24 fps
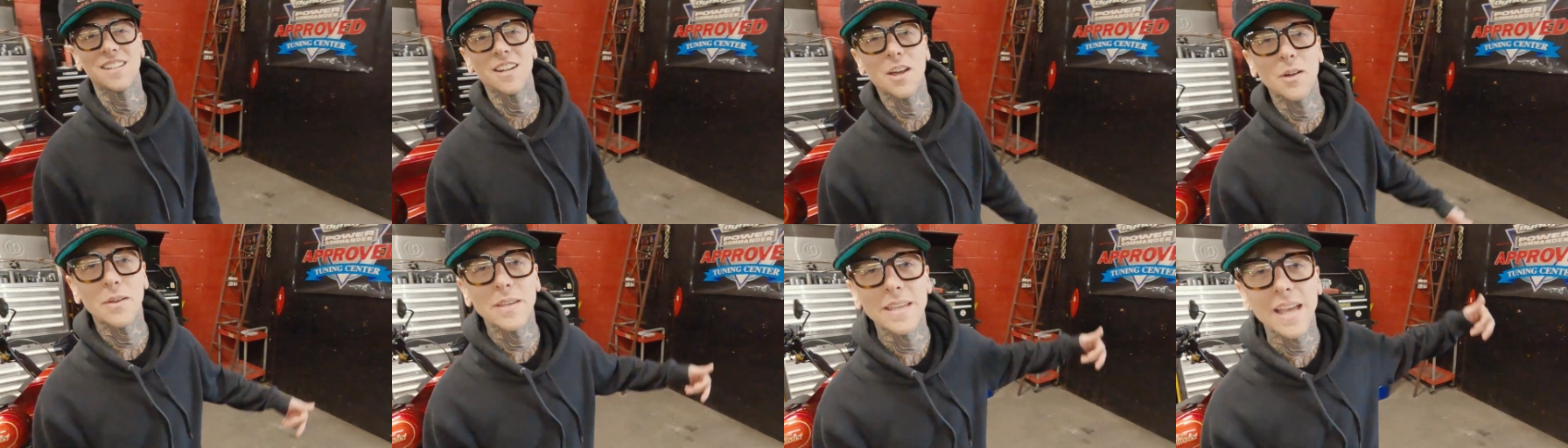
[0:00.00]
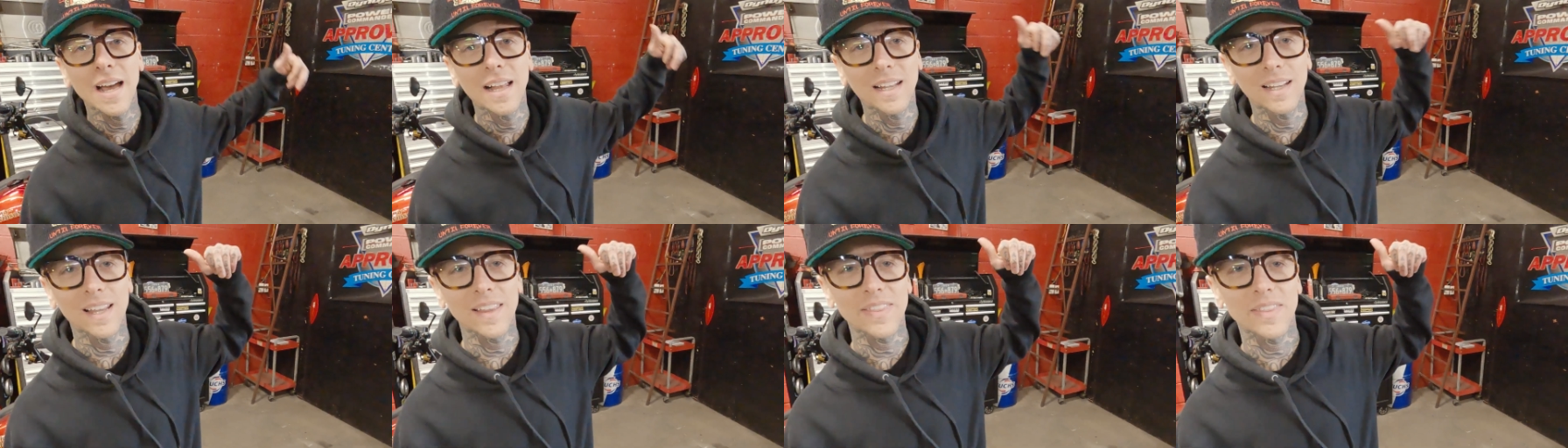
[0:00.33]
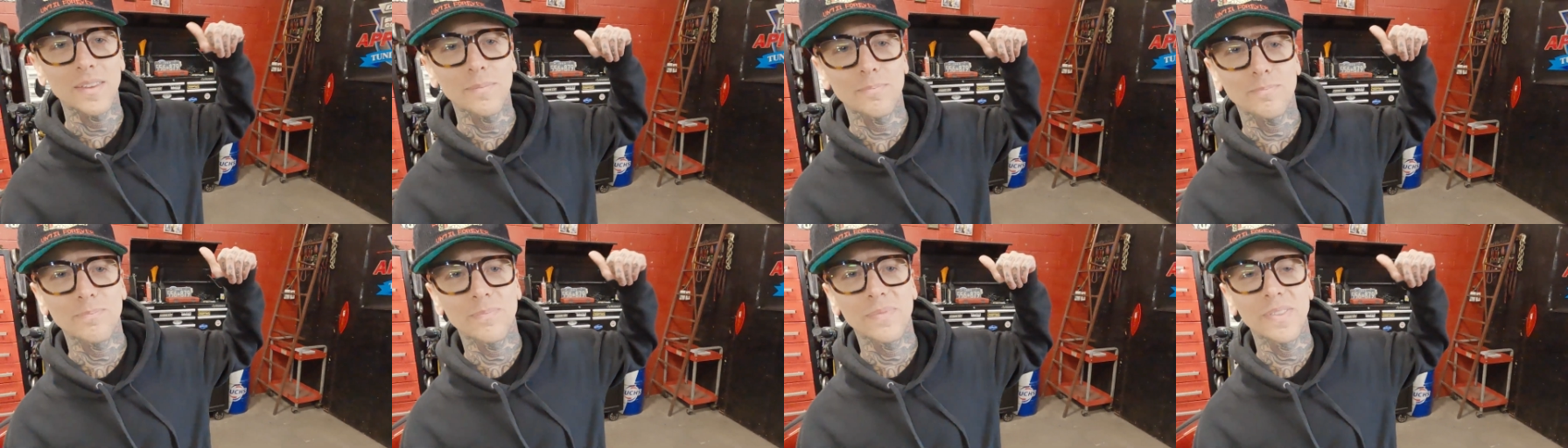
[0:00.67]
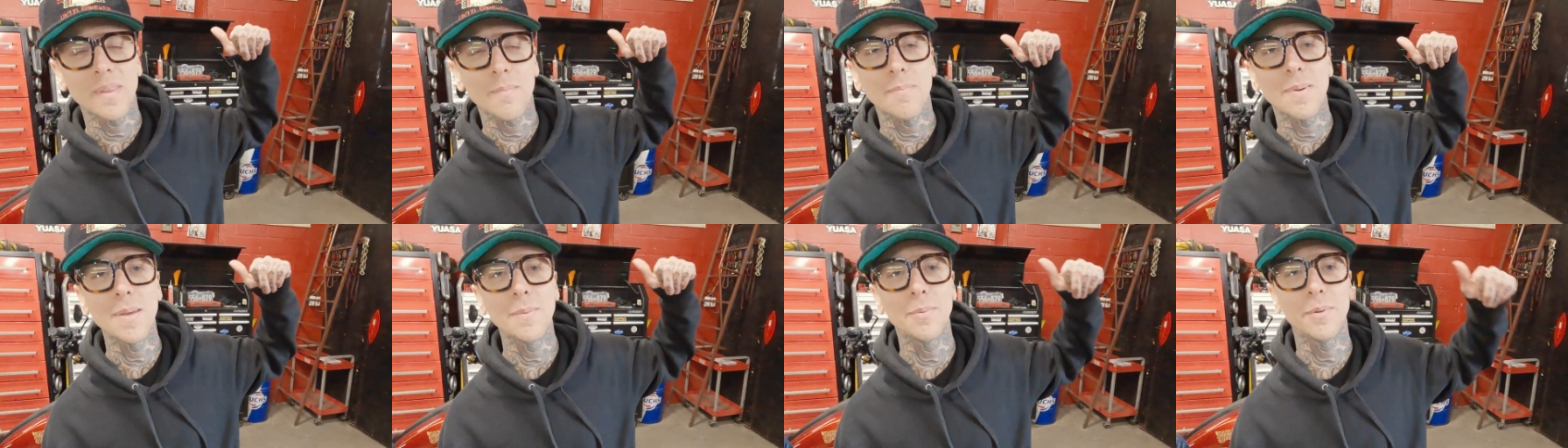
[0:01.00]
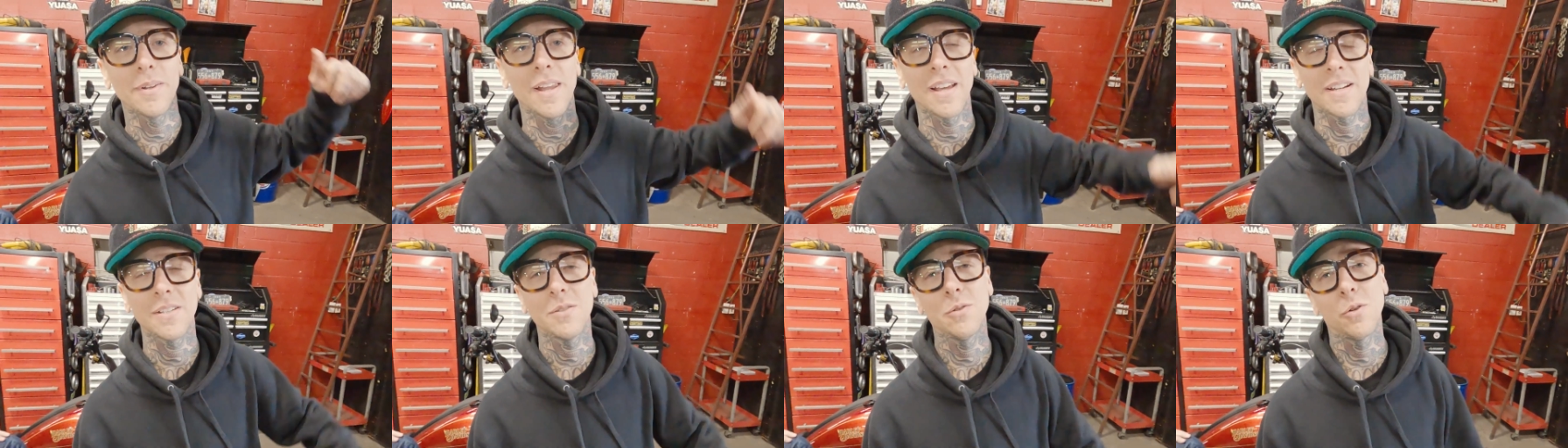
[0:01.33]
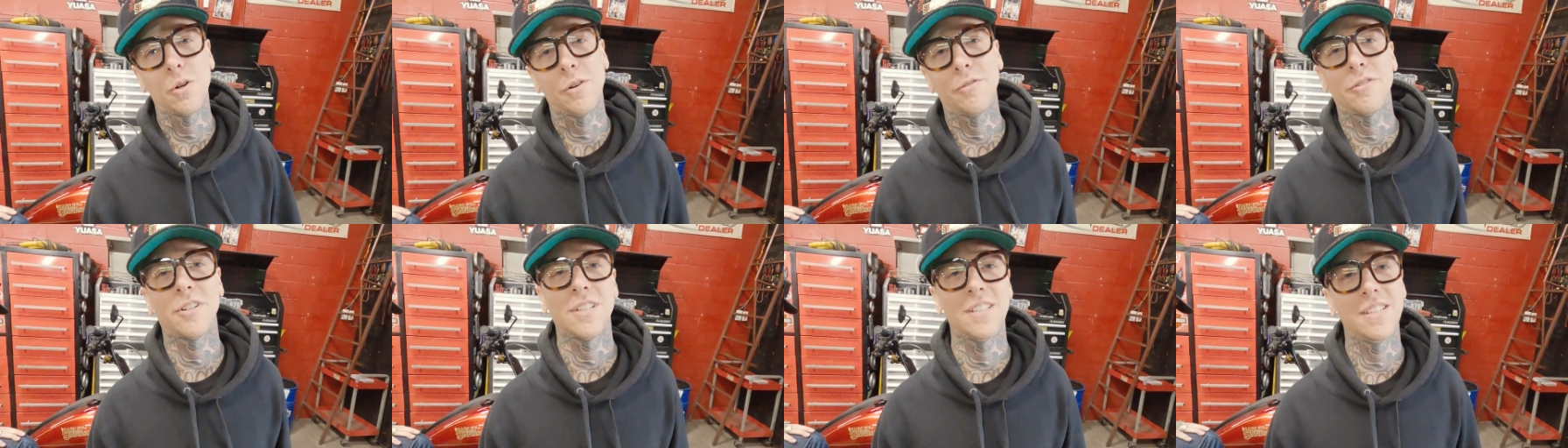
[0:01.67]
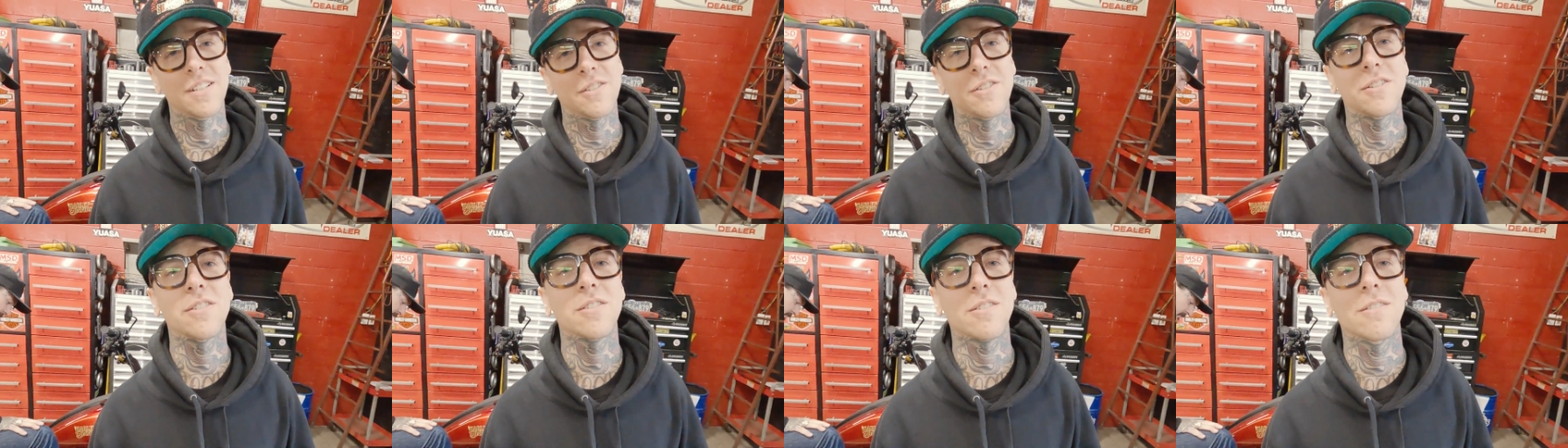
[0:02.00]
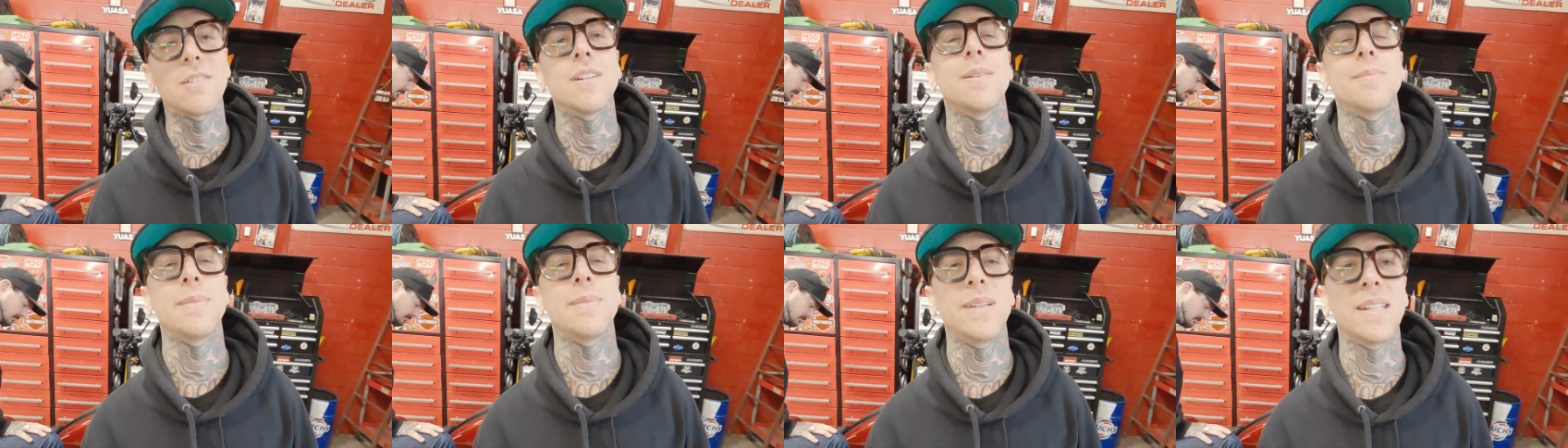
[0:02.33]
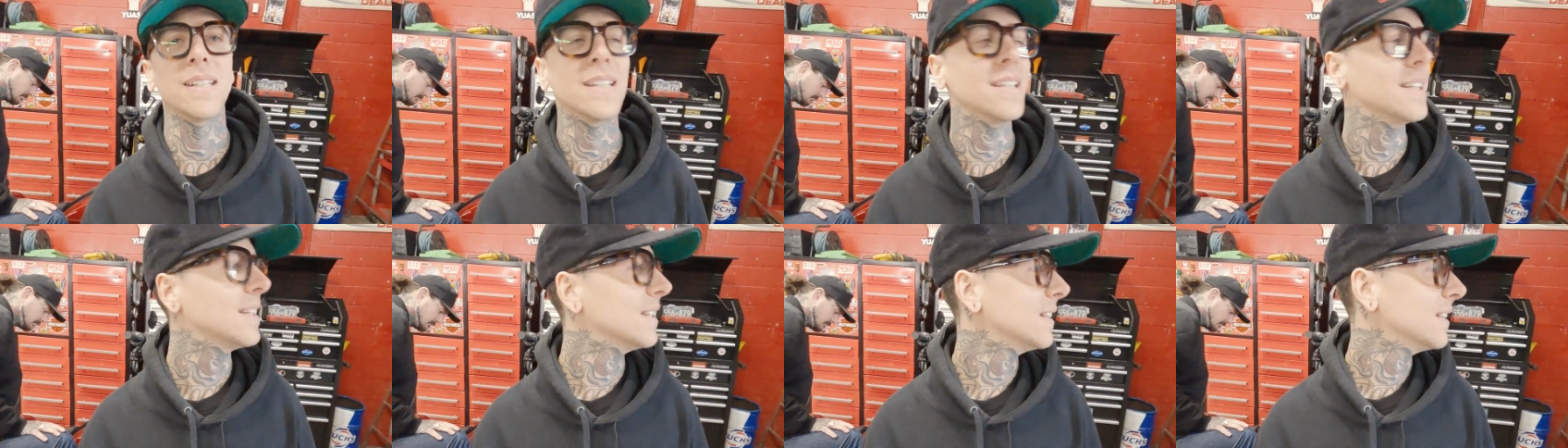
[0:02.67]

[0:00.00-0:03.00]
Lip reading: gonna go yell at the people next door because they're screaming,